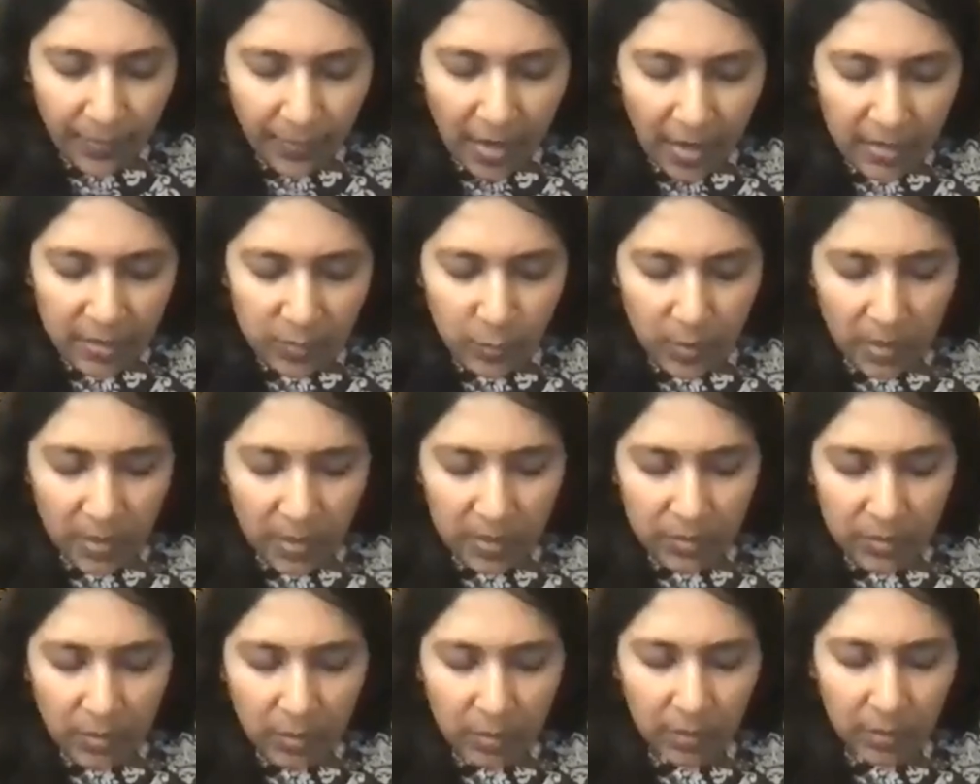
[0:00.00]
as well
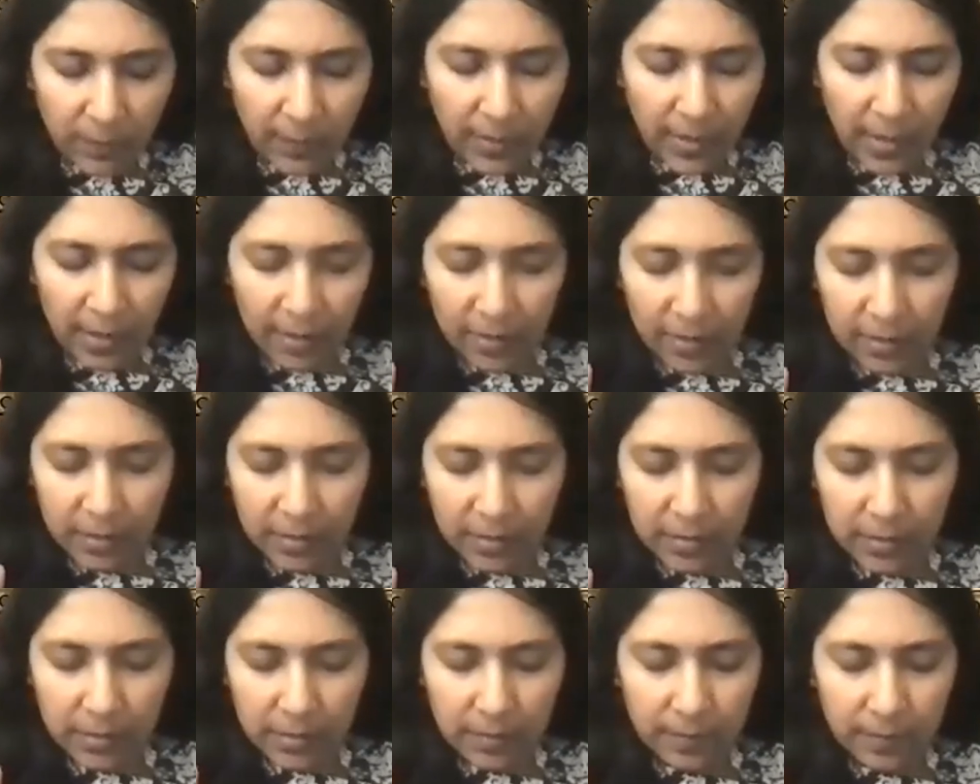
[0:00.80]
as on the
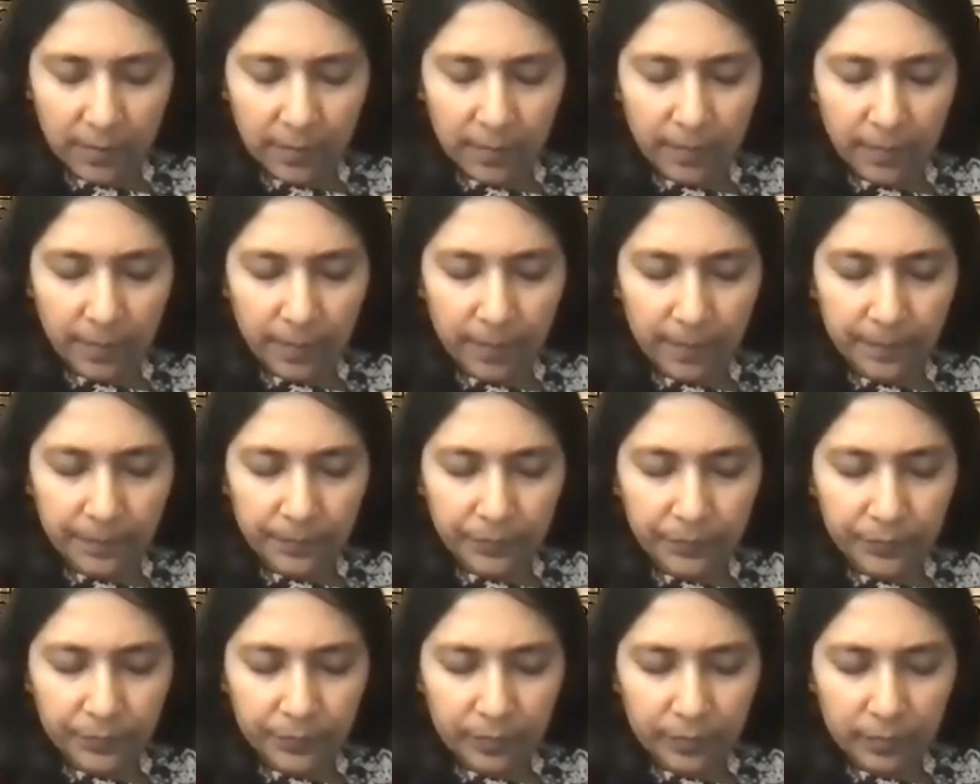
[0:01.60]
planet.
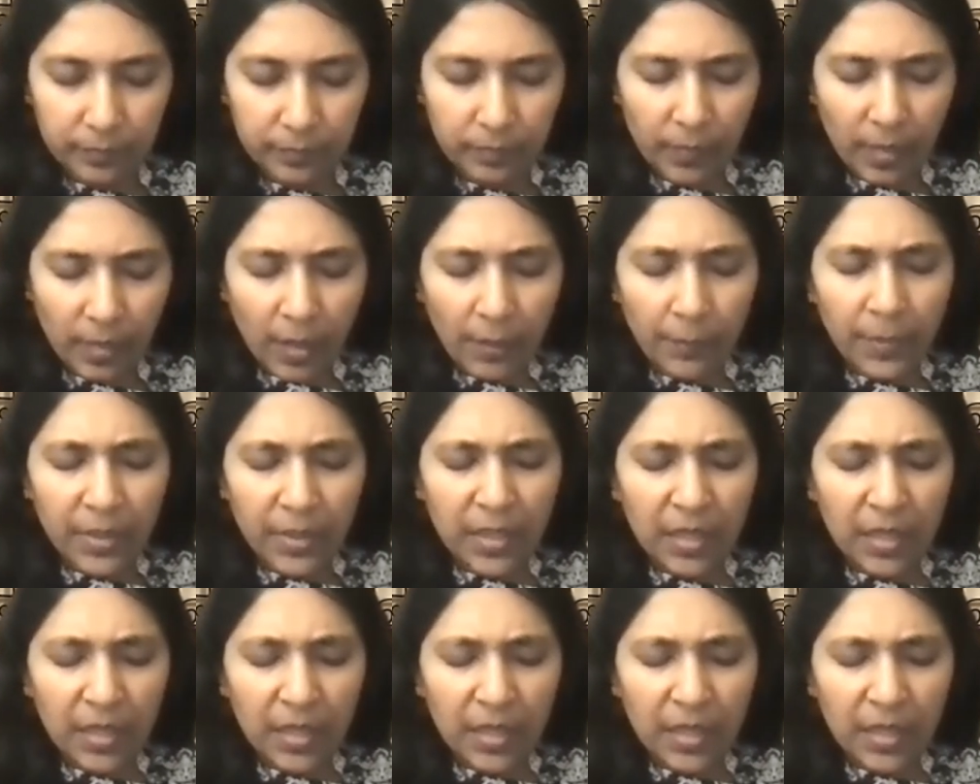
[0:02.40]
May